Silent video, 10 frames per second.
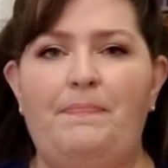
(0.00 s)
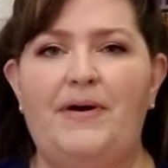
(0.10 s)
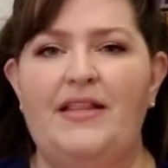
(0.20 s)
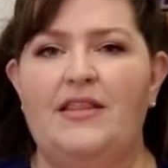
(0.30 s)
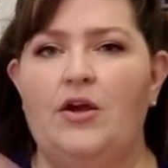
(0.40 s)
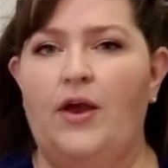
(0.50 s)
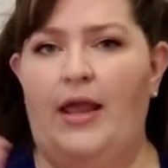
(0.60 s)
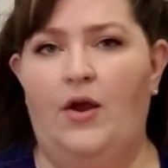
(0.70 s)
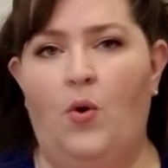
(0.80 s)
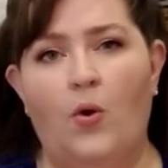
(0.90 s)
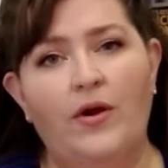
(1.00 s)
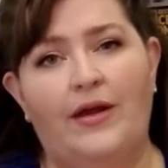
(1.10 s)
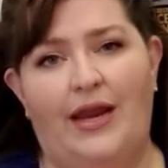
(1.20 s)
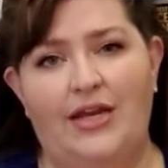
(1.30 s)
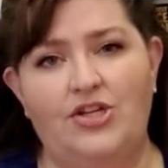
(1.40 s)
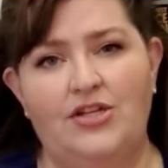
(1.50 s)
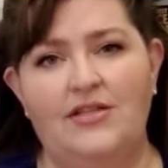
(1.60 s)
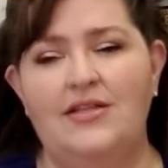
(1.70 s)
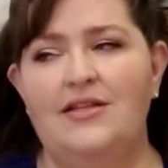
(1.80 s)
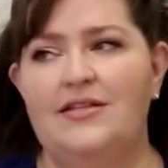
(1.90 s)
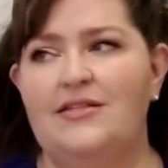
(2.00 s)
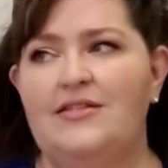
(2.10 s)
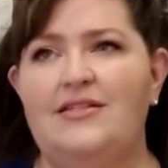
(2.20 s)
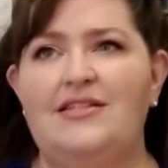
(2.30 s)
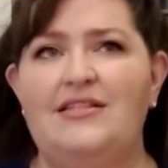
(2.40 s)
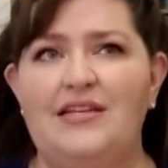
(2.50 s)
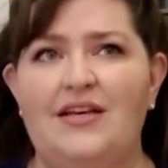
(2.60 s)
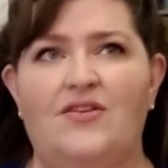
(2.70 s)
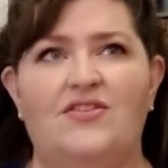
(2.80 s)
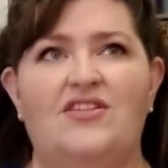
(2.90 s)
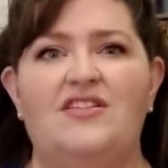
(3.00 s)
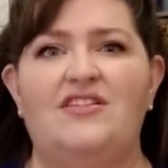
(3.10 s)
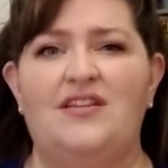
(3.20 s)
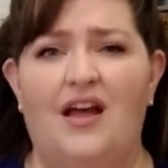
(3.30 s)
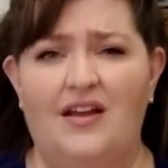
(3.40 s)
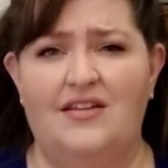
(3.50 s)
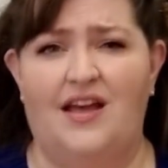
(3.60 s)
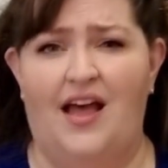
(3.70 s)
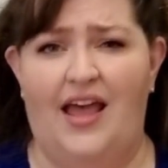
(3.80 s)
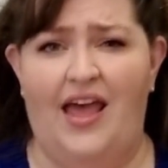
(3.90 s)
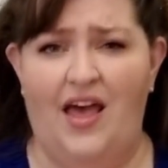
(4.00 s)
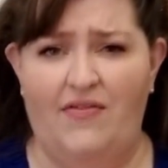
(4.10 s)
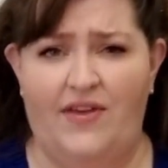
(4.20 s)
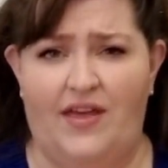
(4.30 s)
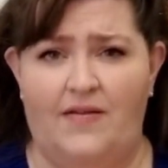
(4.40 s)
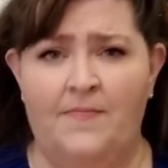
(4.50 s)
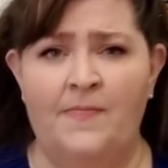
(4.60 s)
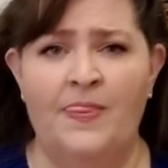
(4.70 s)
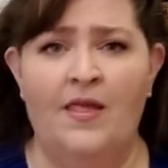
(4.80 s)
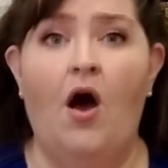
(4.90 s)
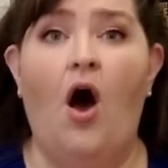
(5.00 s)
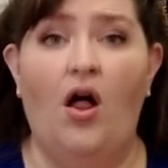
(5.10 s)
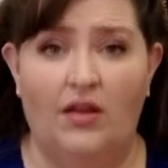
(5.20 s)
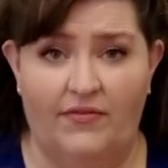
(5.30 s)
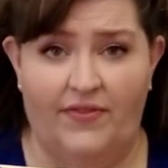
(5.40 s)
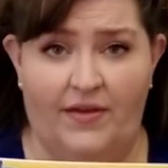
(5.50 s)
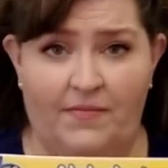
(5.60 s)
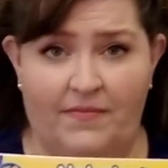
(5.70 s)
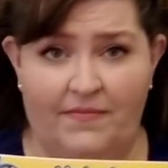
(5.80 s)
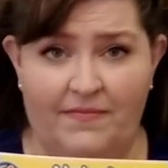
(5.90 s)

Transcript: But their coordination still stunk to high heaven. All of them.